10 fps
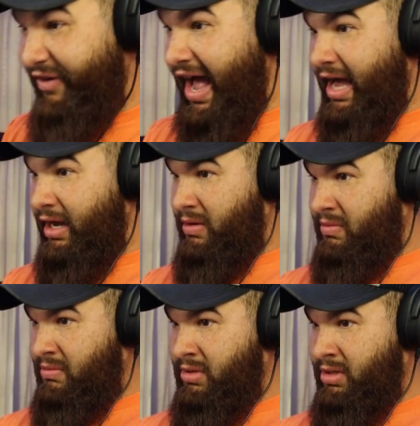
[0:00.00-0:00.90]
vibe.
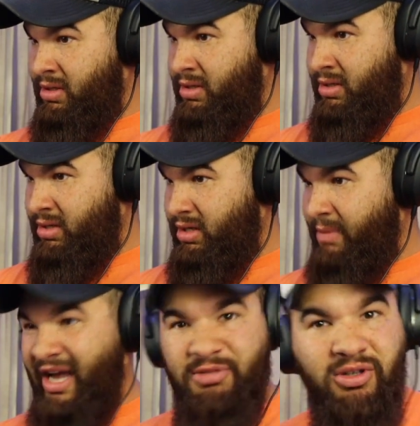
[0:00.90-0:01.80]

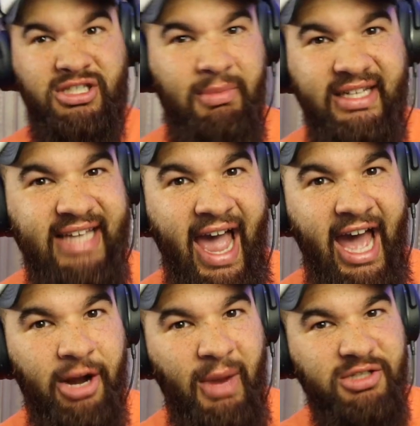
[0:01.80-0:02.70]
Am I supposed to be
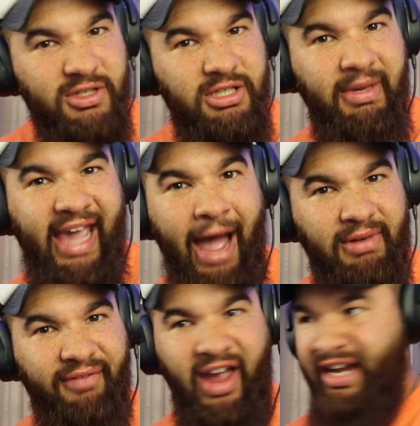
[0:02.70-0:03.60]
sad or am I supposed to be
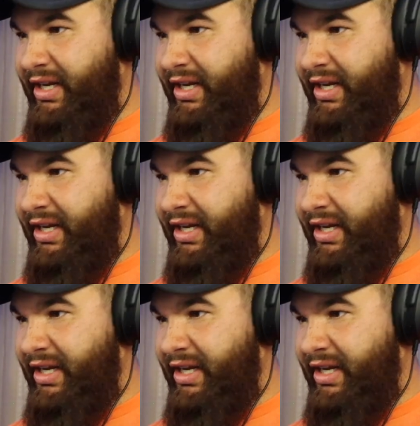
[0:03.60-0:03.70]
captivated?